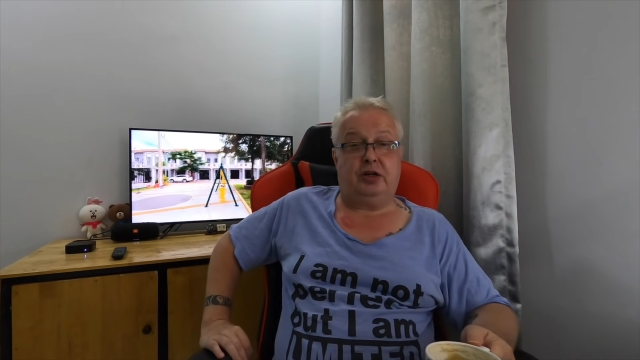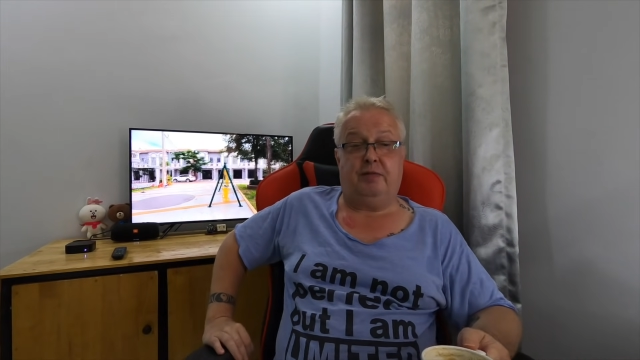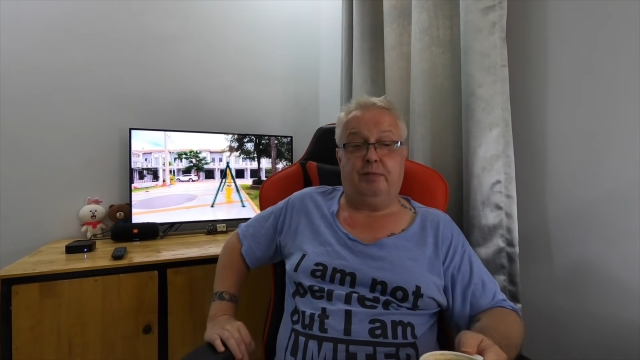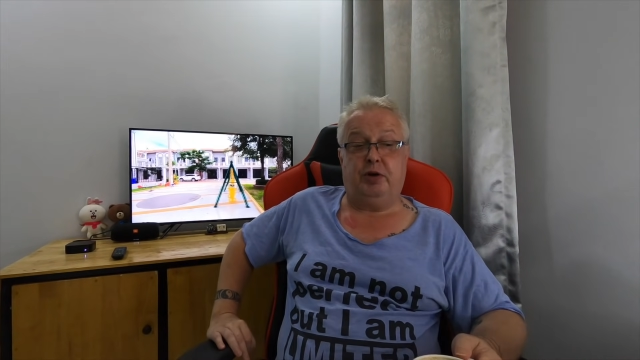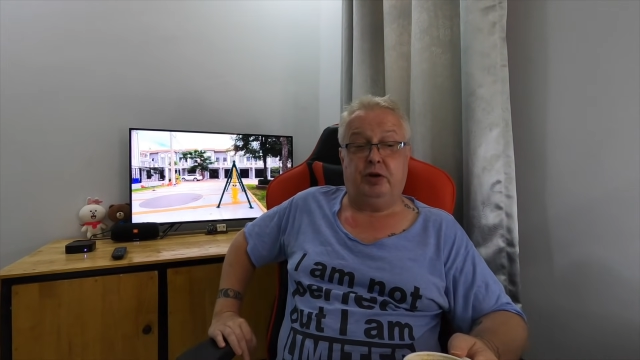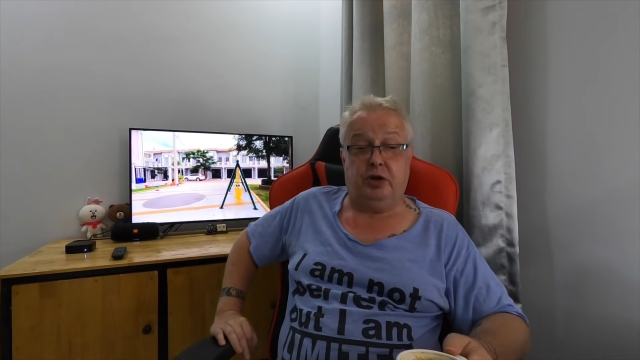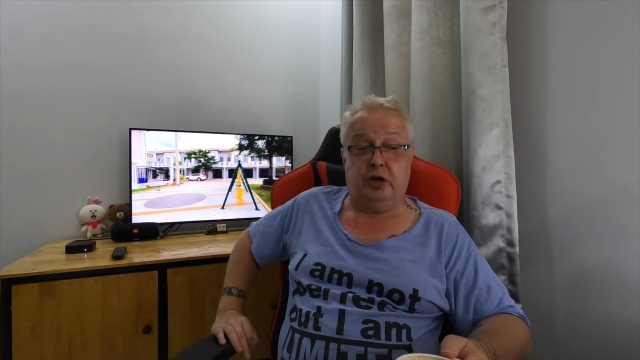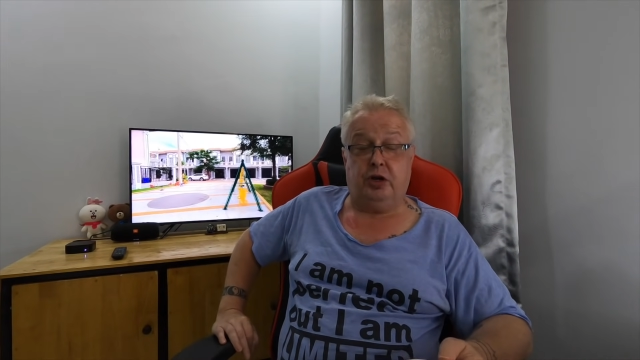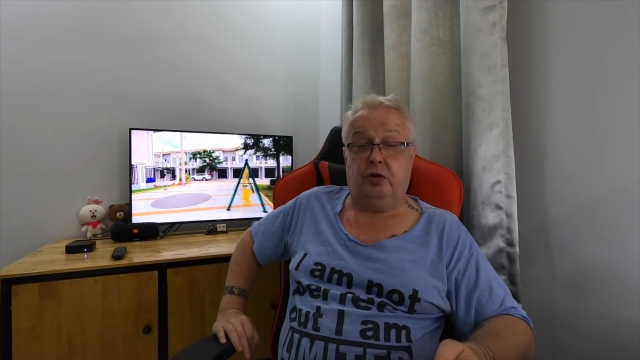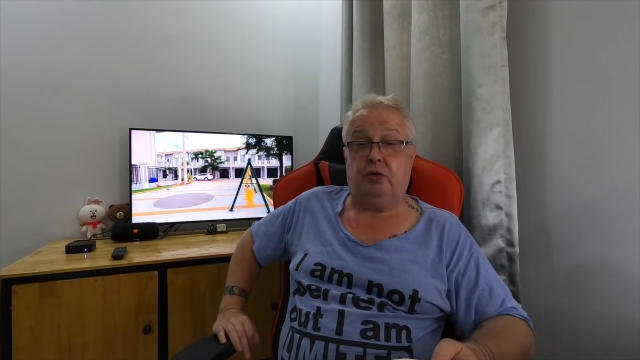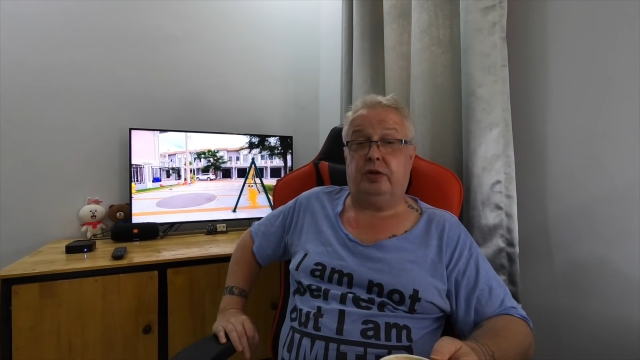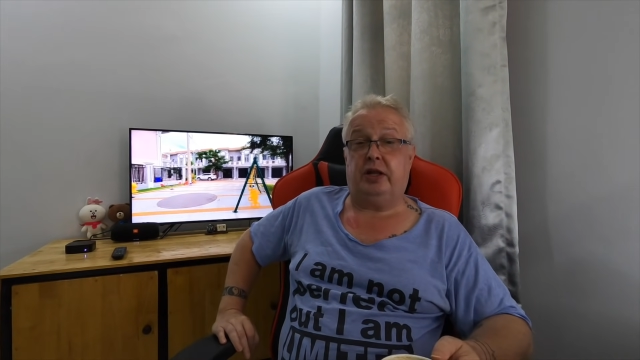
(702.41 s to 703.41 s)
government
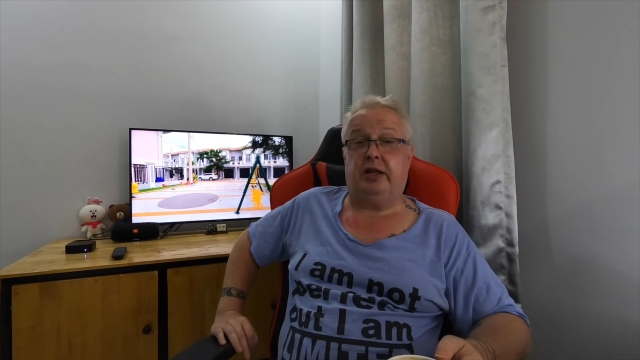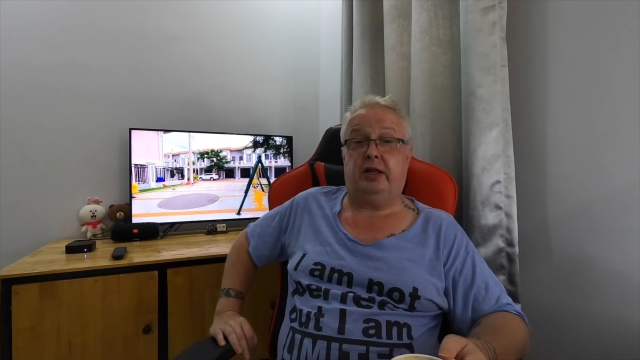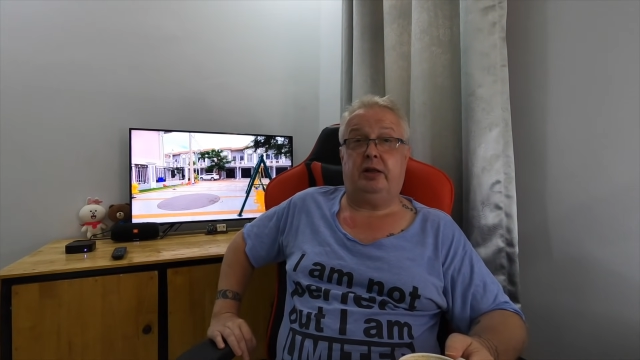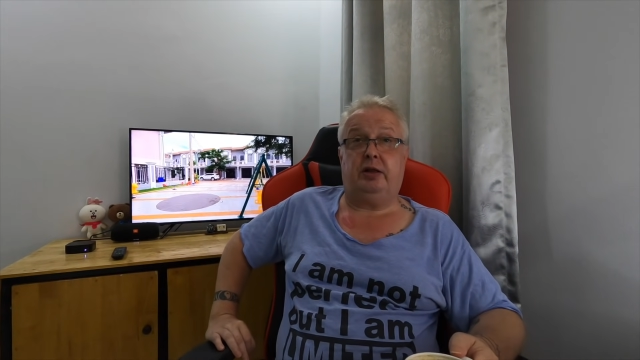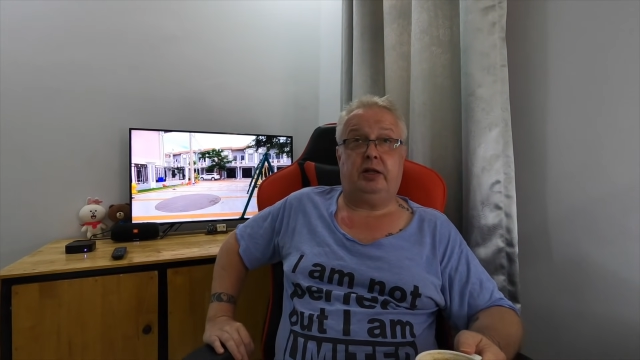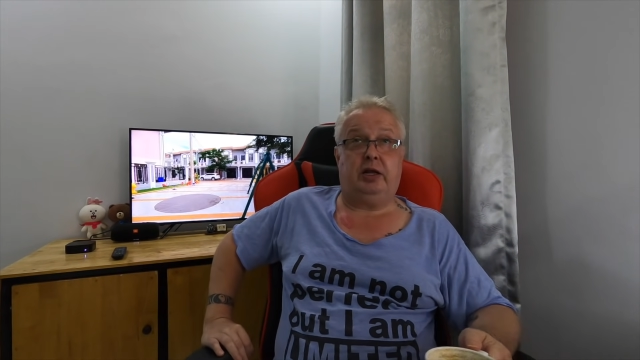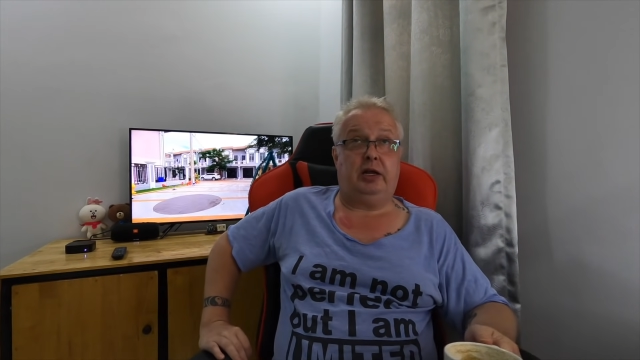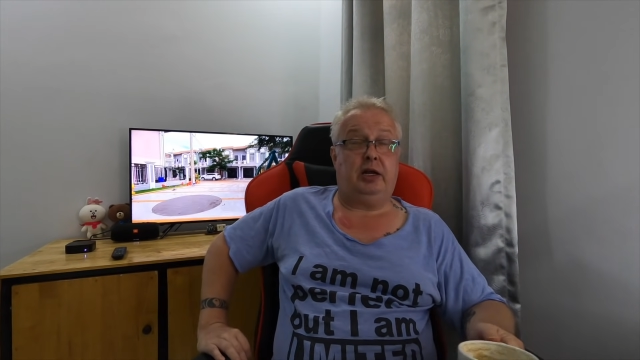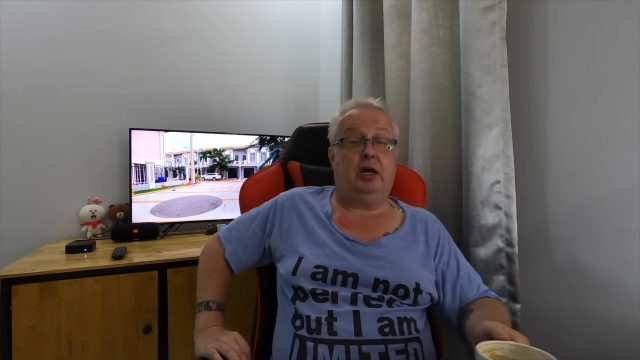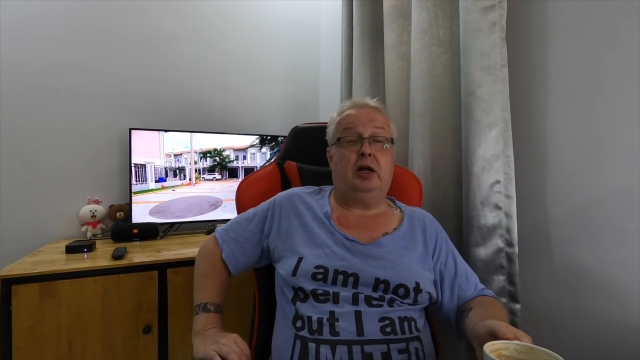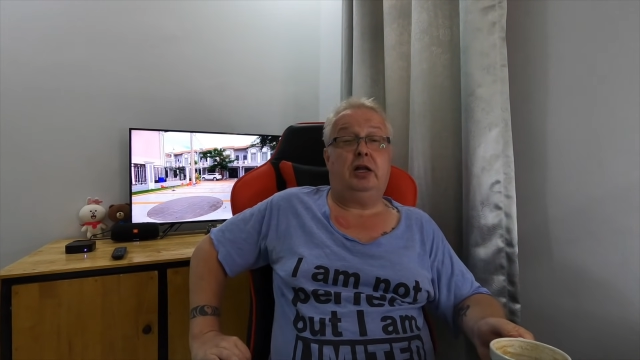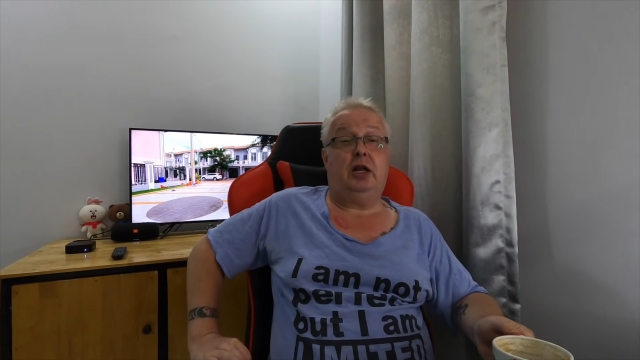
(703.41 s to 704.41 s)
know that they
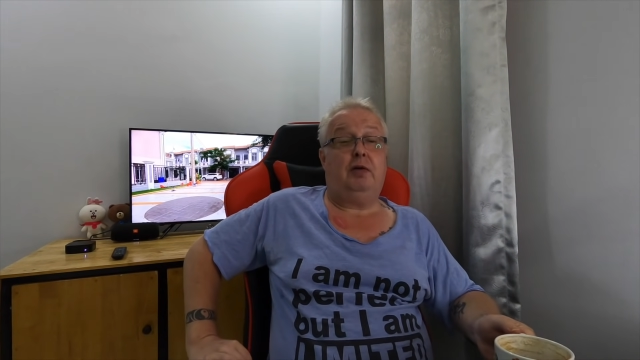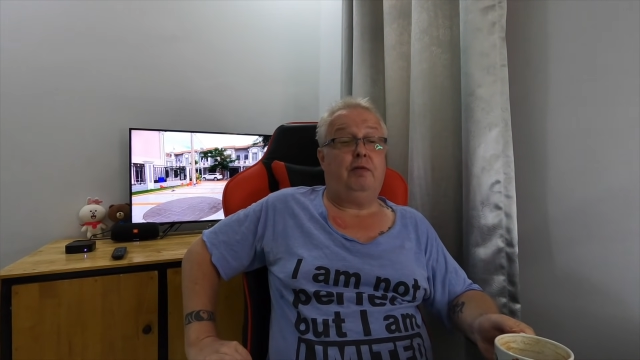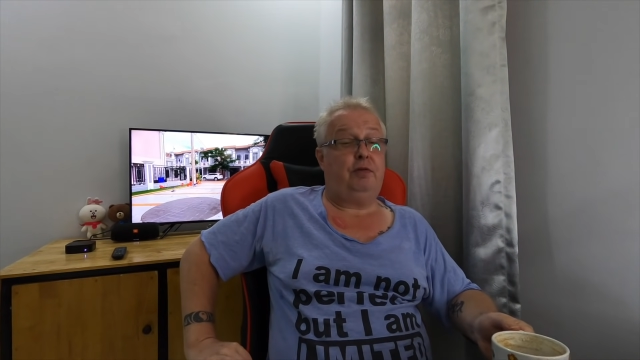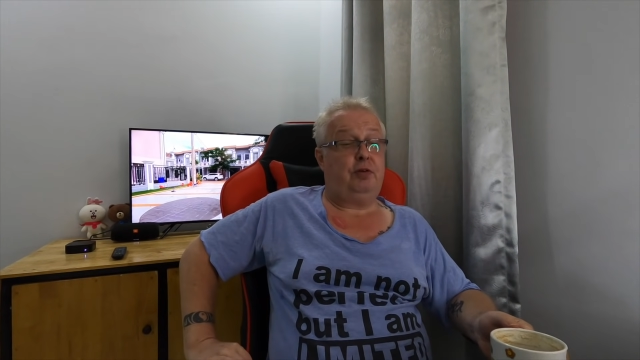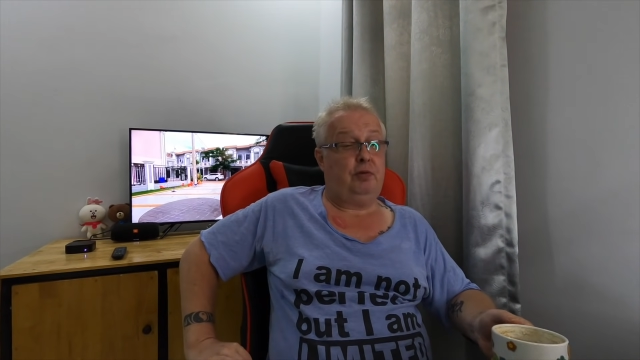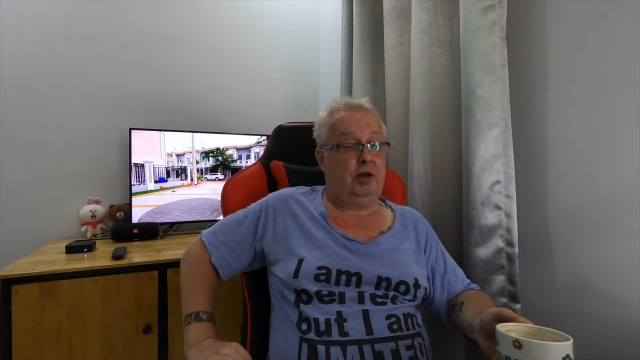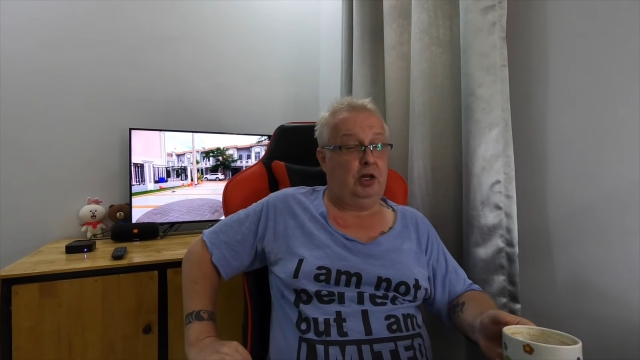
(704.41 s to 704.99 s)
are loved?